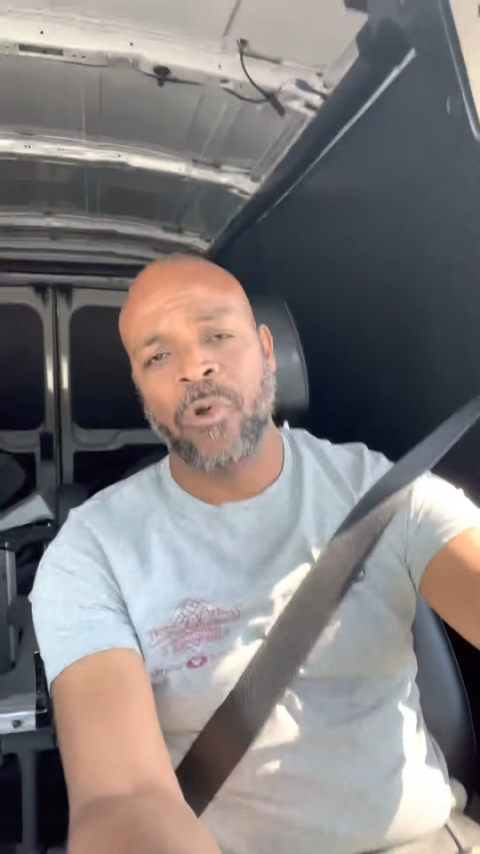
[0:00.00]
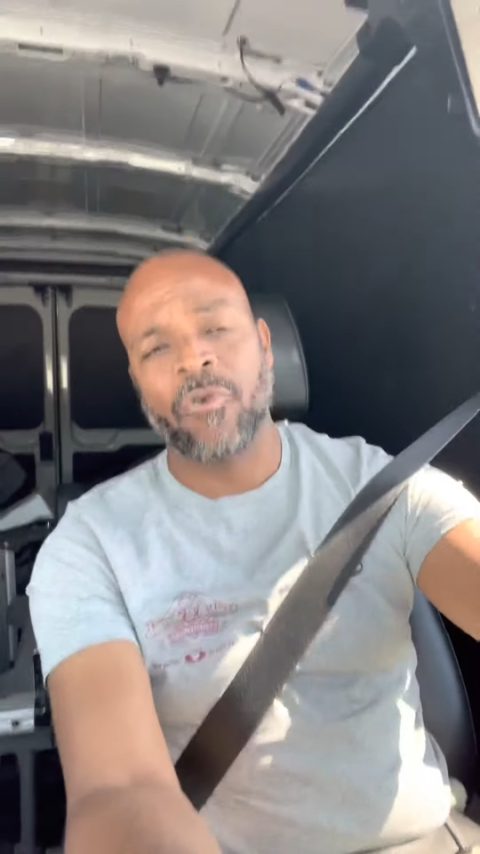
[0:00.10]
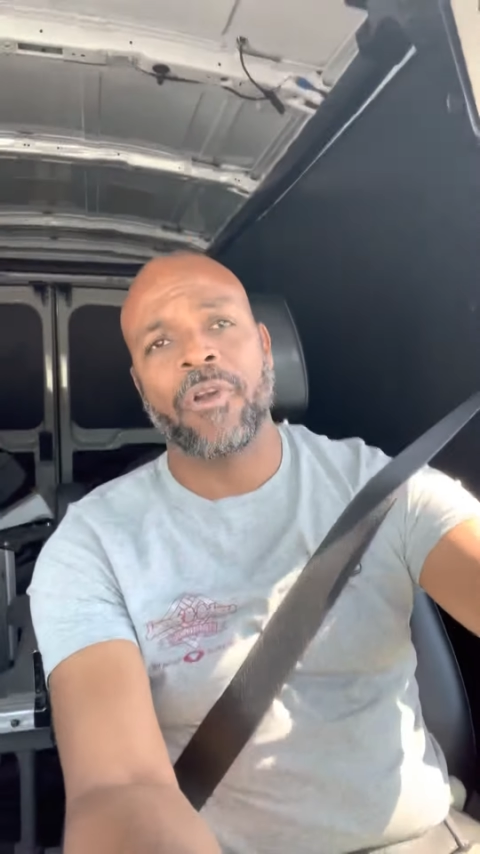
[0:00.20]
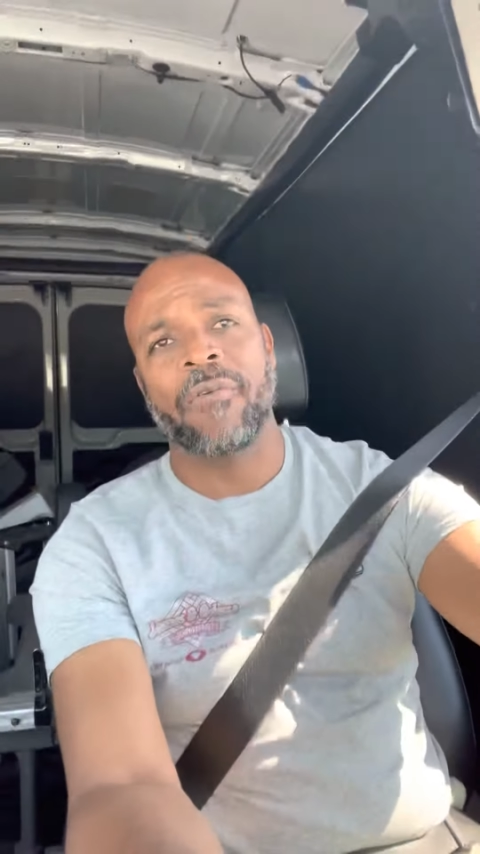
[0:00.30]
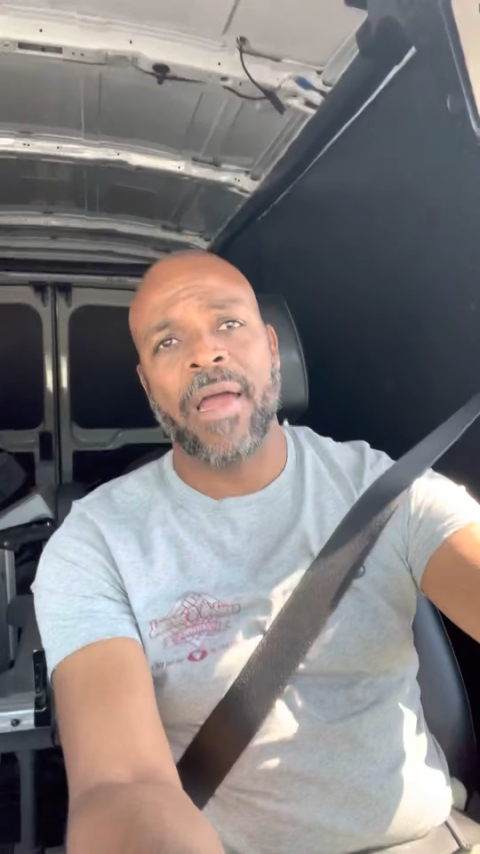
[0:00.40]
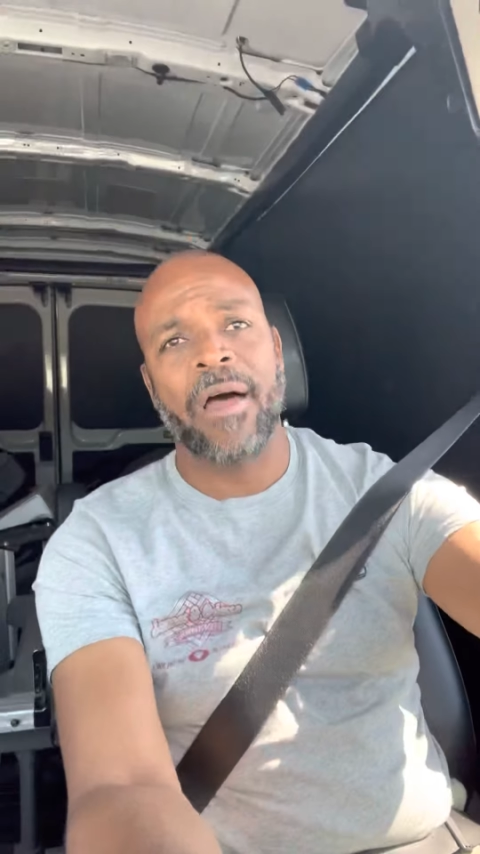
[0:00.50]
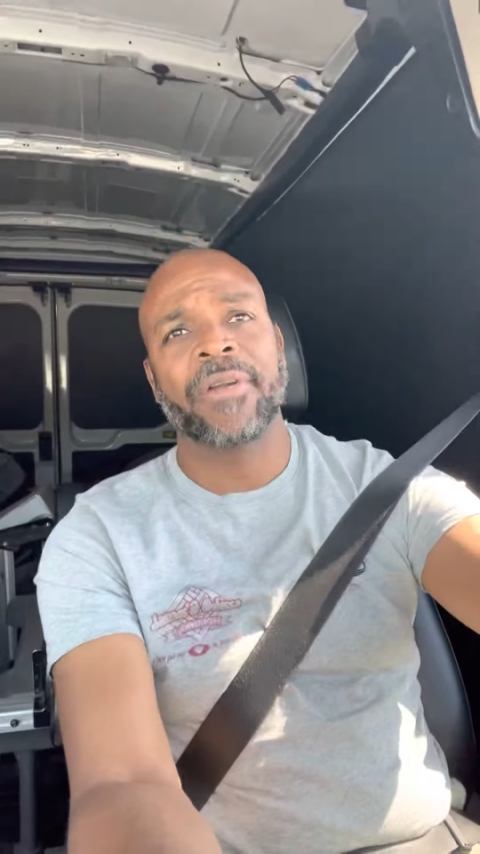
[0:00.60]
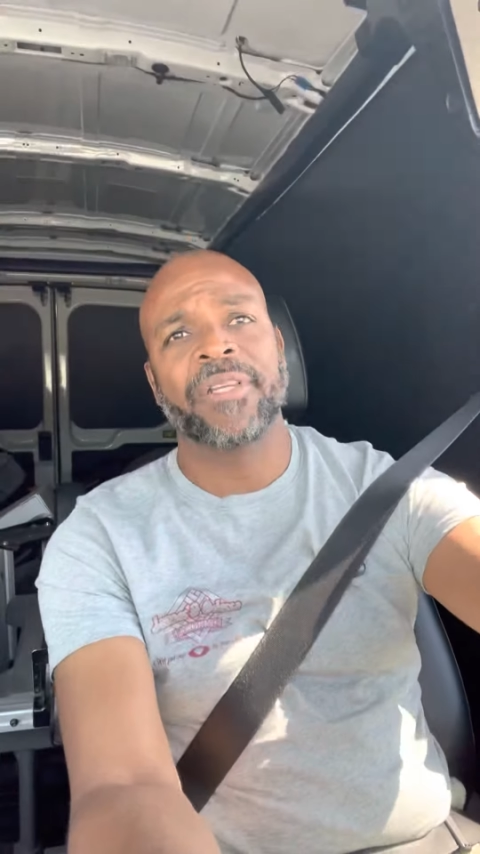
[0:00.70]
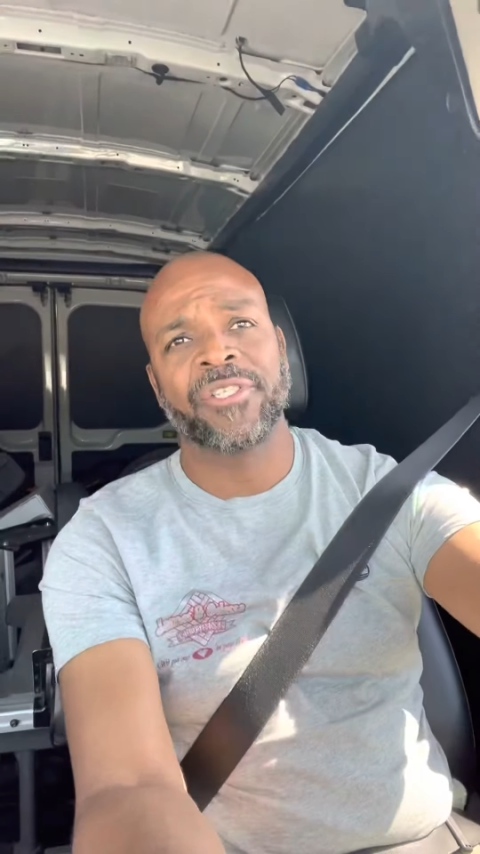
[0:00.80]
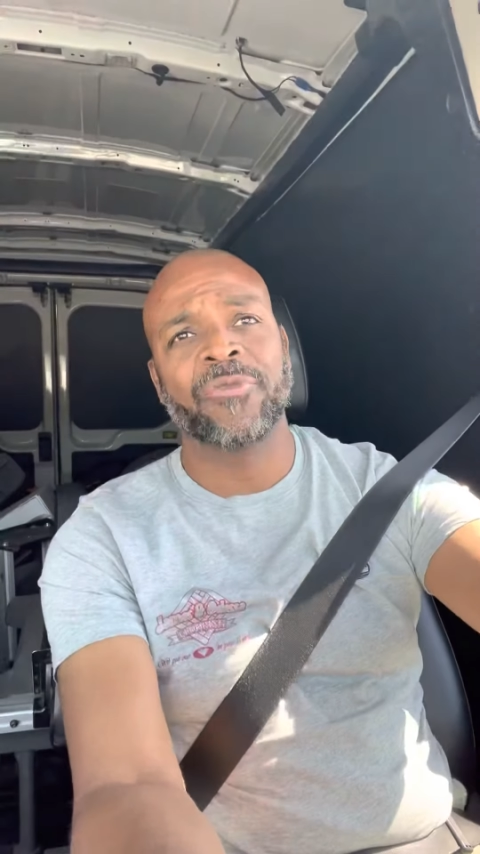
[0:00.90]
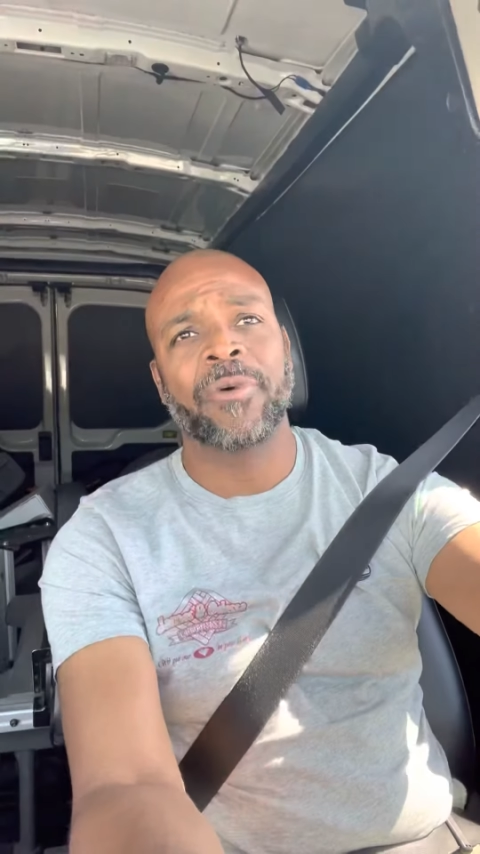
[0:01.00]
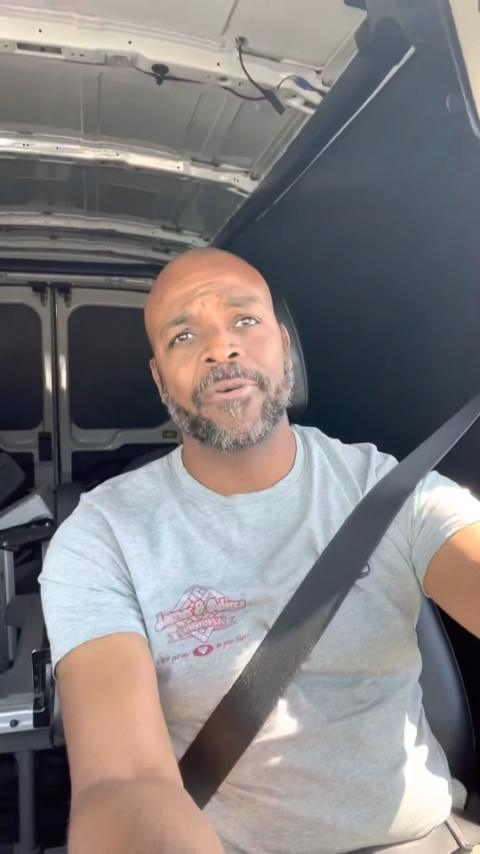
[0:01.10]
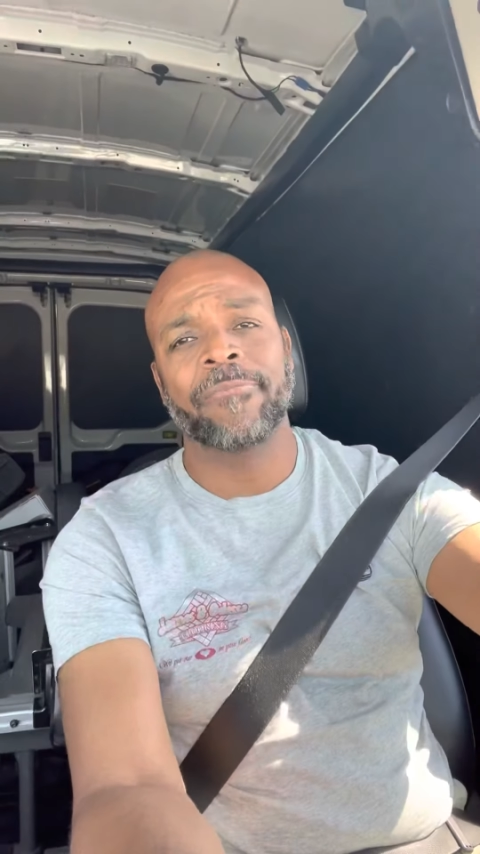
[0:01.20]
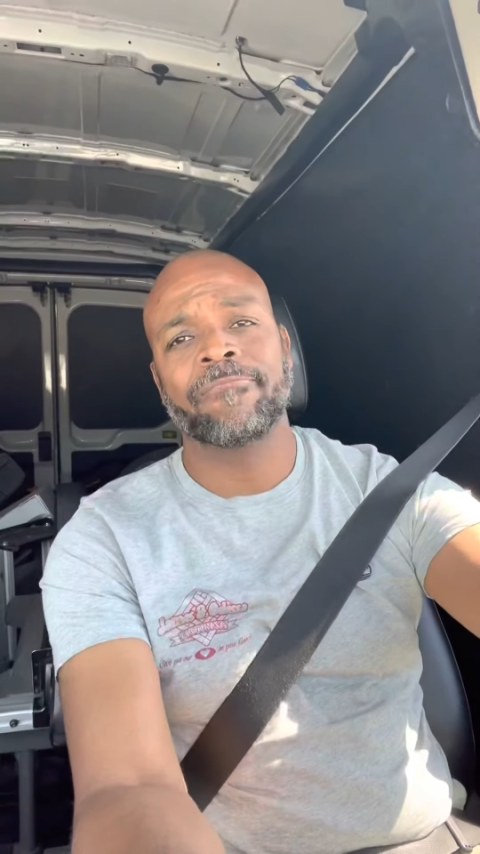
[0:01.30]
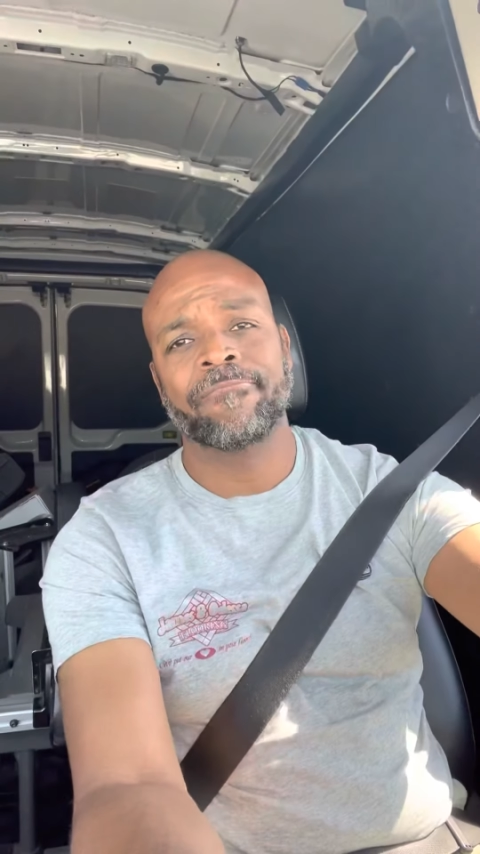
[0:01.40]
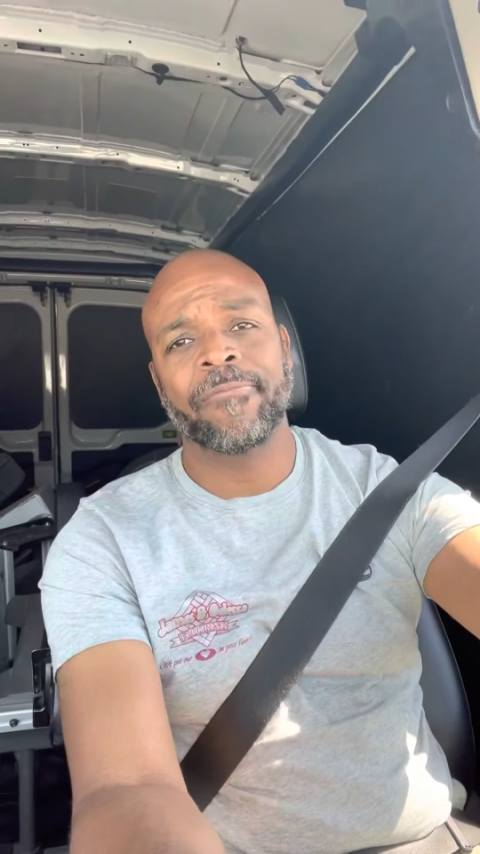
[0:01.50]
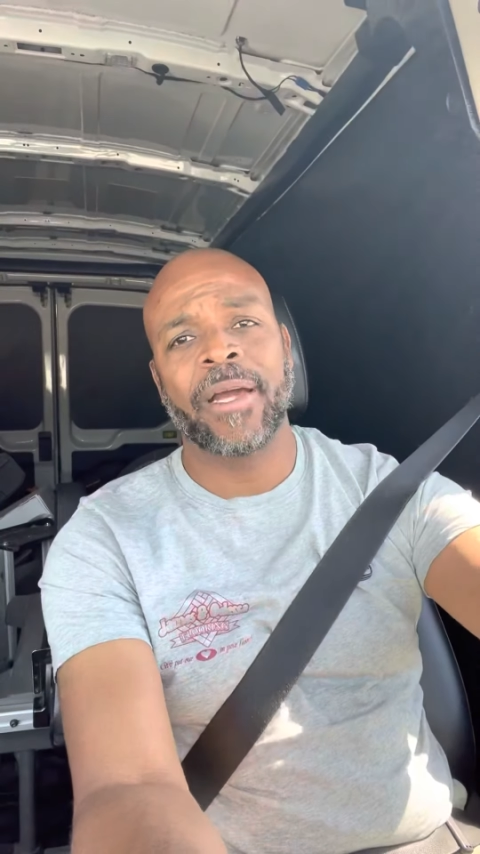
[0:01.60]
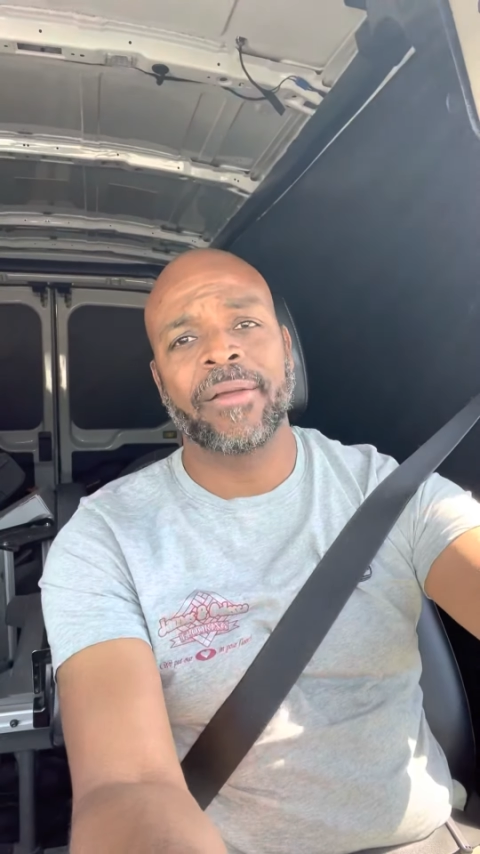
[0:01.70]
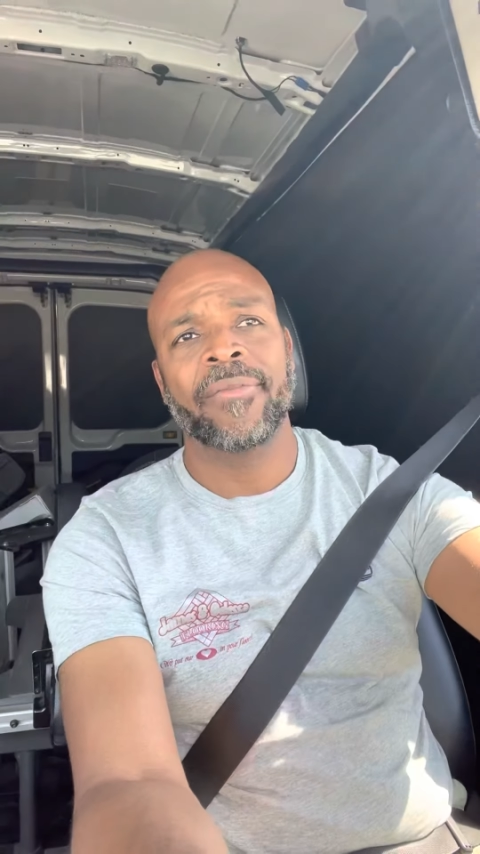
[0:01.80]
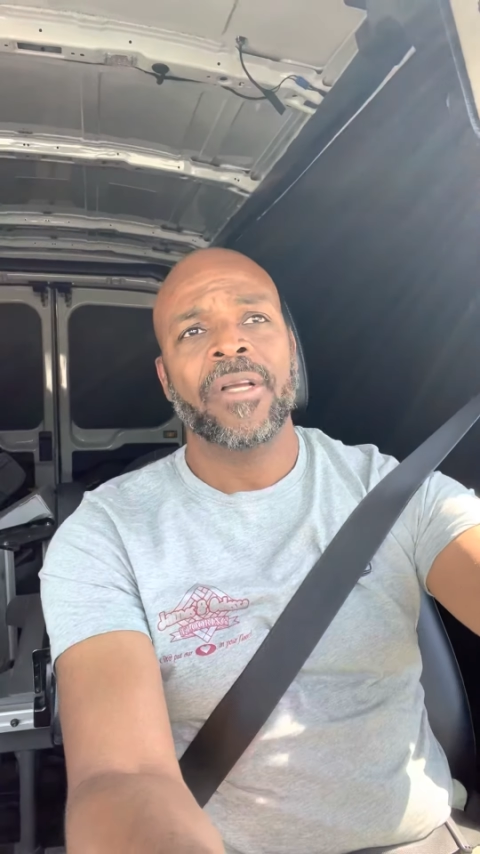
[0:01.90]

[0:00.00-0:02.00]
Quarter round and shoe molding, right?